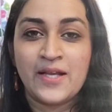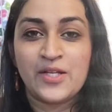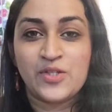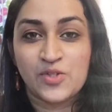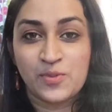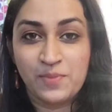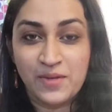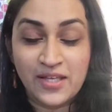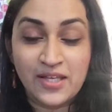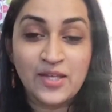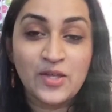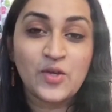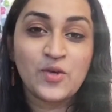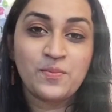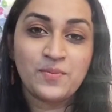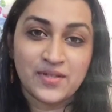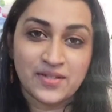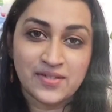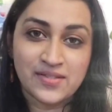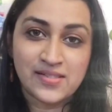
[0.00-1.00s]
to be
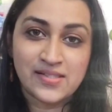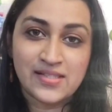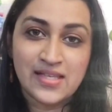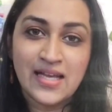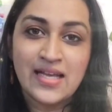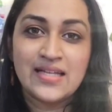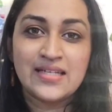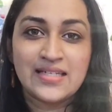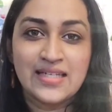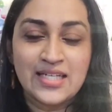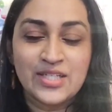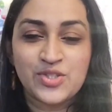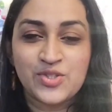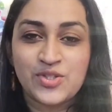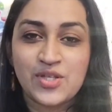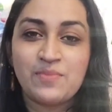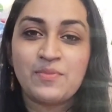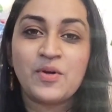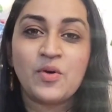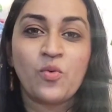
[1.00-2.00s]
humans.
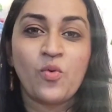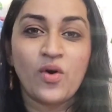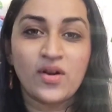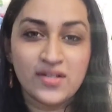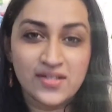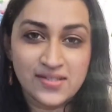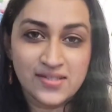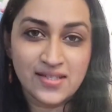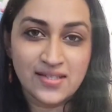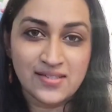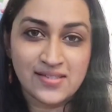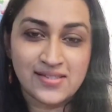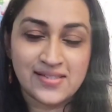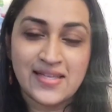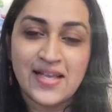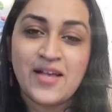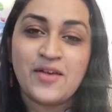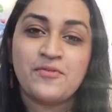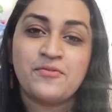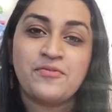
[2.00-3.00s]
Teach them
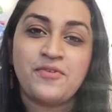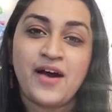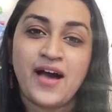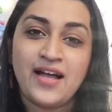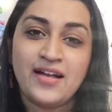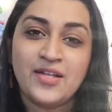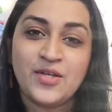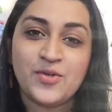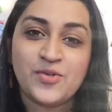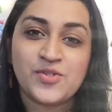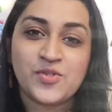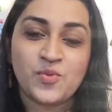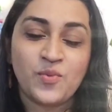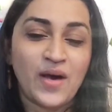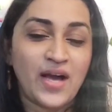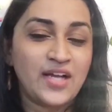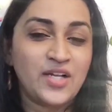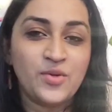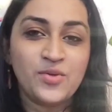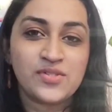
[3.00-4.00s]
qualities, values.
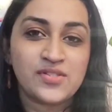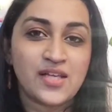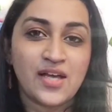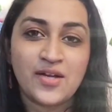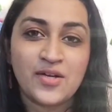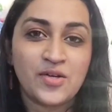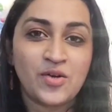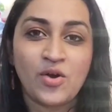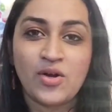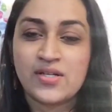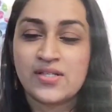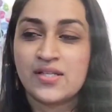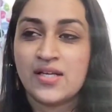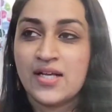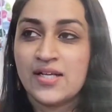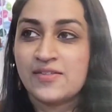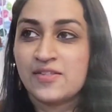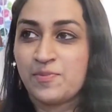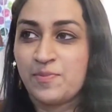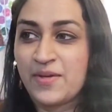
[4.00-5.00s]
Values are not
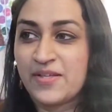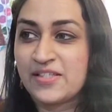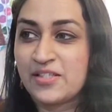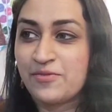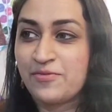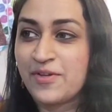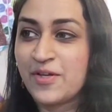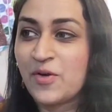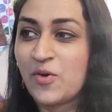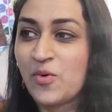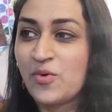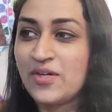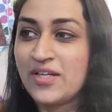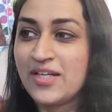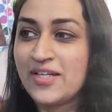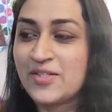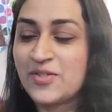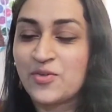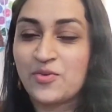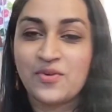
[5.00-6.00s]
specific
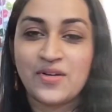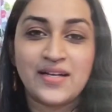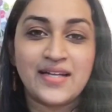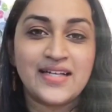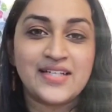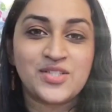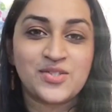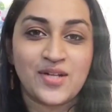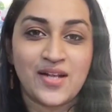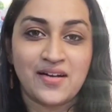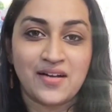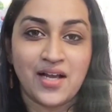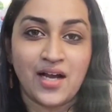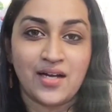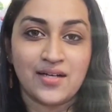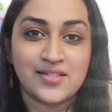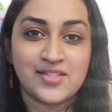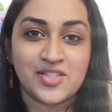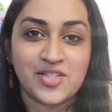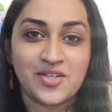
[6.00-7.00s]
only to religion and
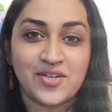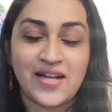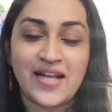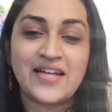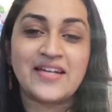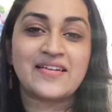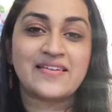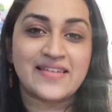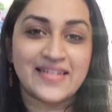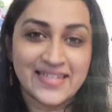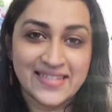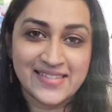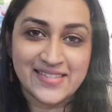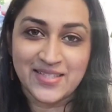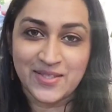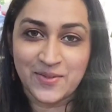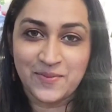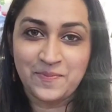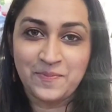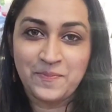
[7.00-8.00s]
culture and
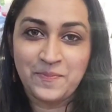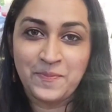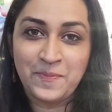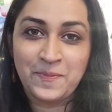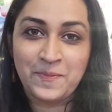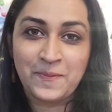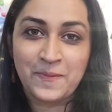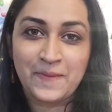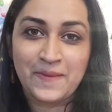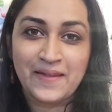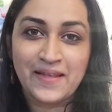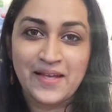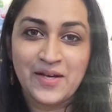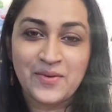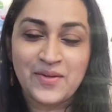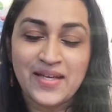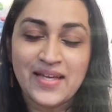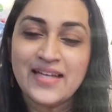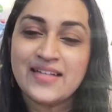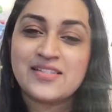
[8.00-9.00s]
region.
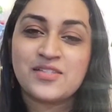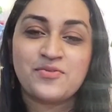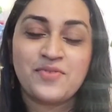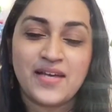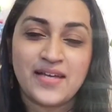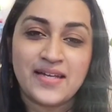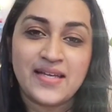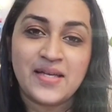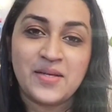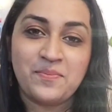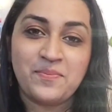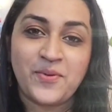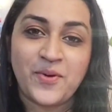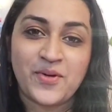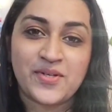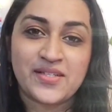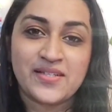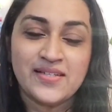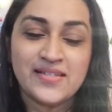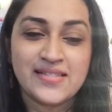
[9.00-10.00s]
Okay, it's very
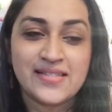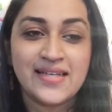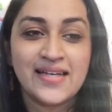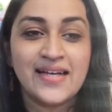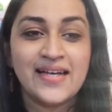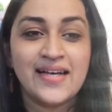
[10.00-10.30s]
important.